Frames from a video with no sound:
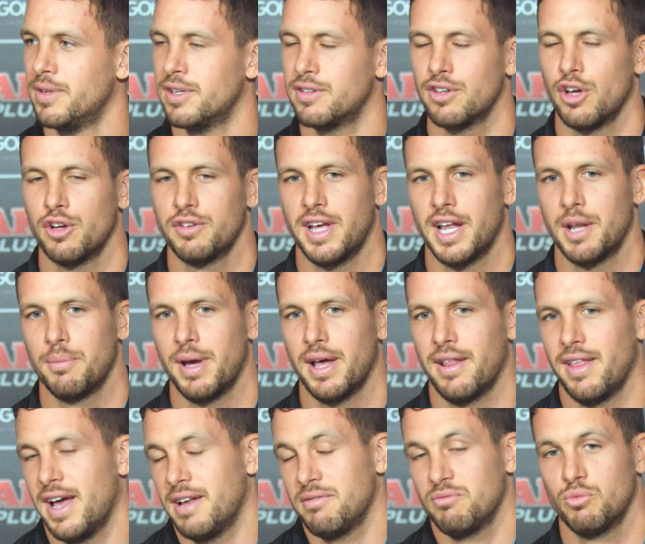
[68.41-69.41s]
There's no doubt
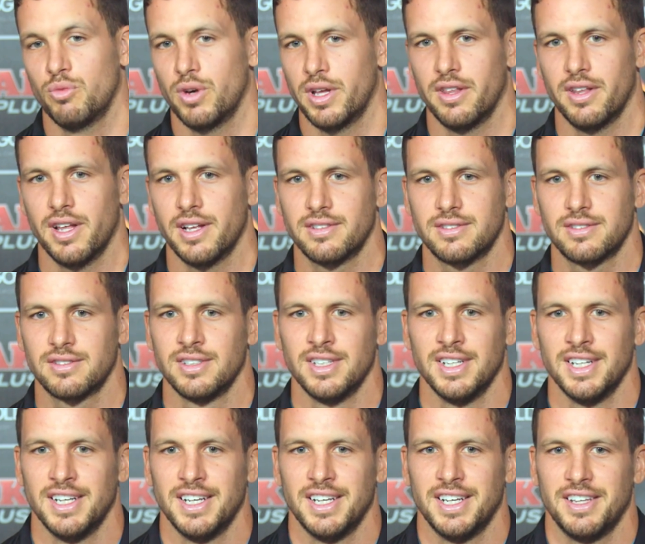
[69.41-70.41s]
about that, and whether
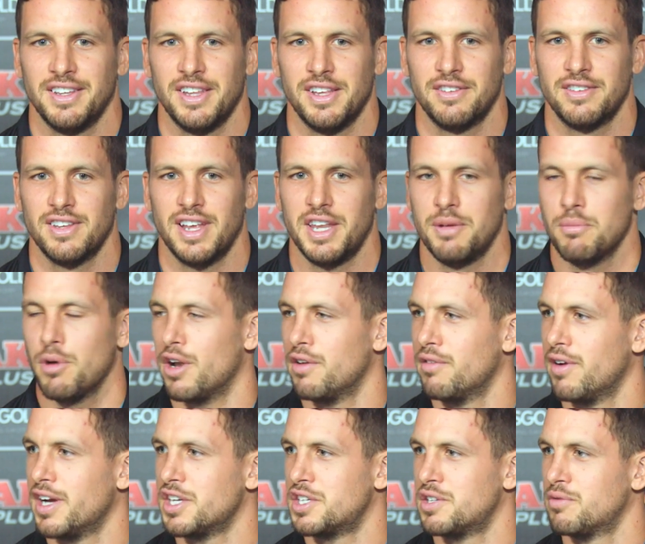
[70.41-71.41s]
there's any
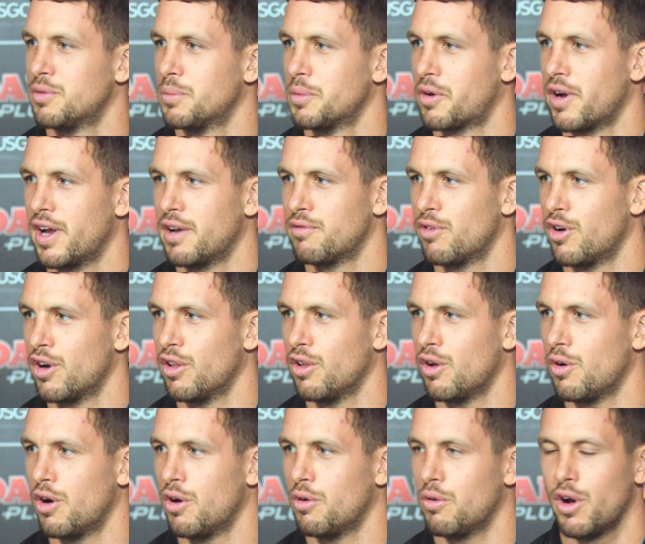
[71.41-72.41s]
motivation from the grand
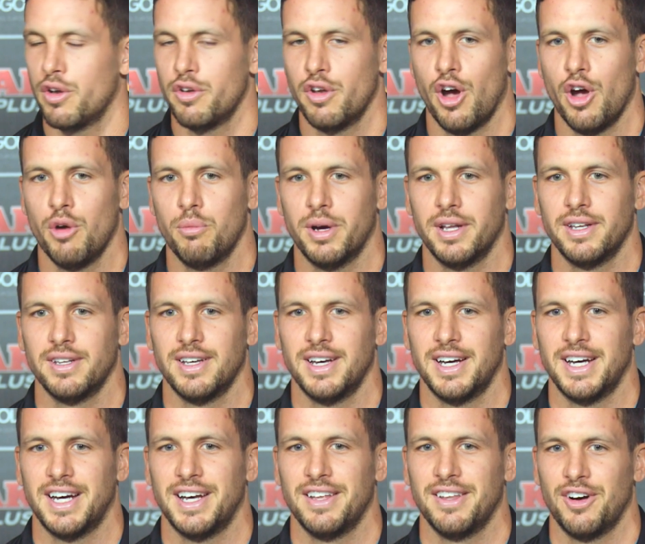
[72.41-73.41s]
final, I won't know. But
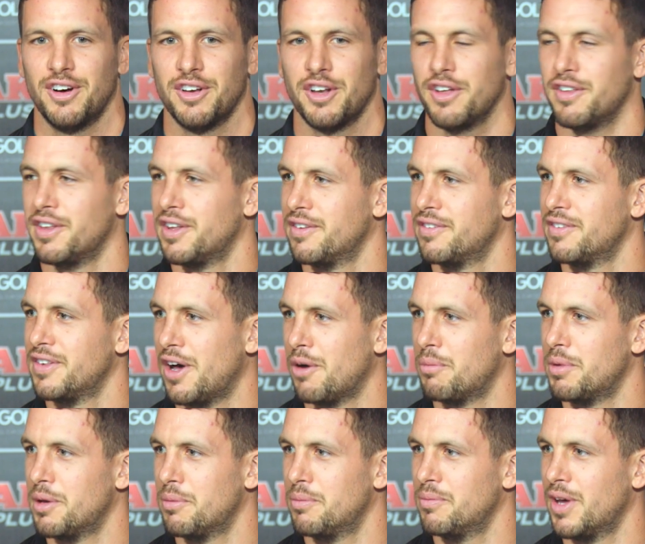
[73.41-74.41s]
I know that they'll
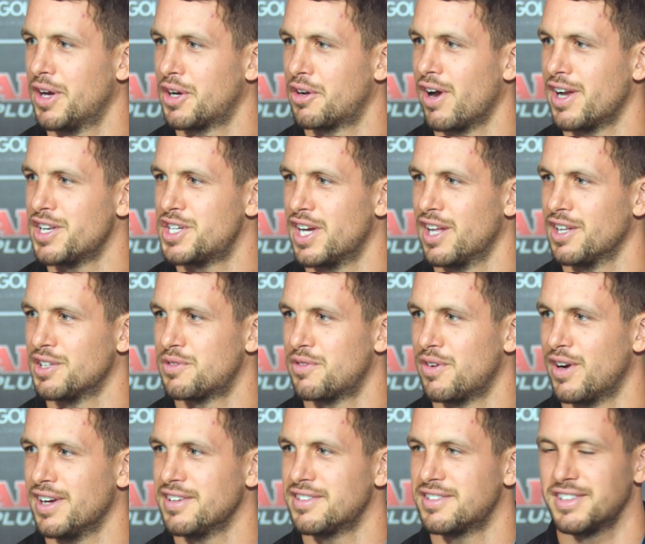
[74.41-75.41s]
be a great challenge
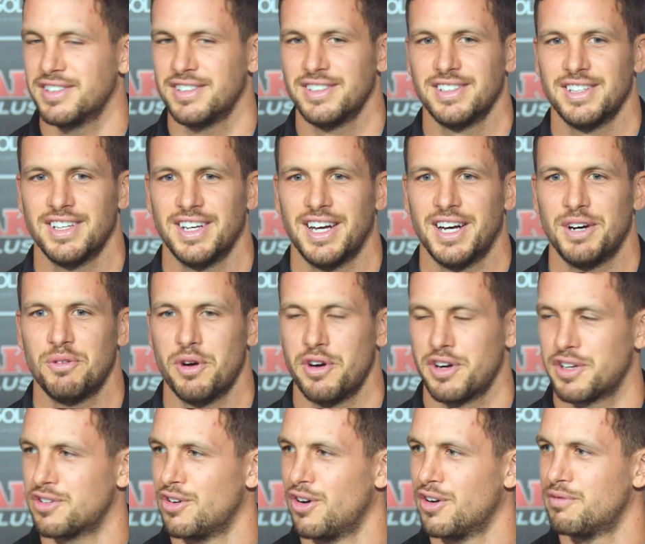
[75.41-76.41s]
for us, and we're
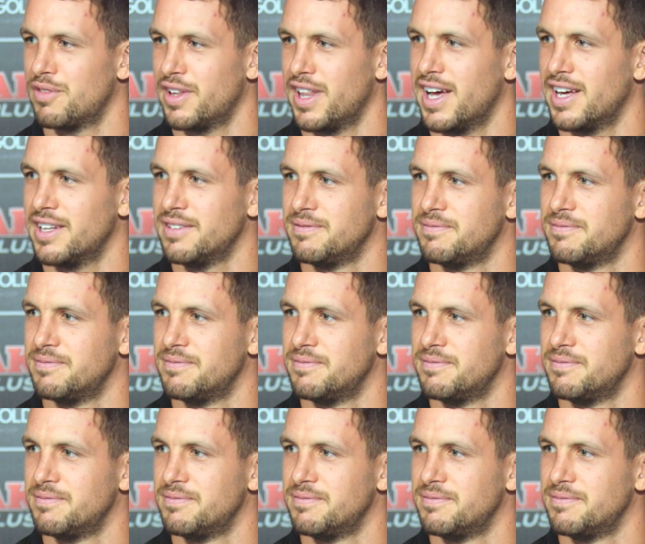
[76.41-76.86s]
excited for that.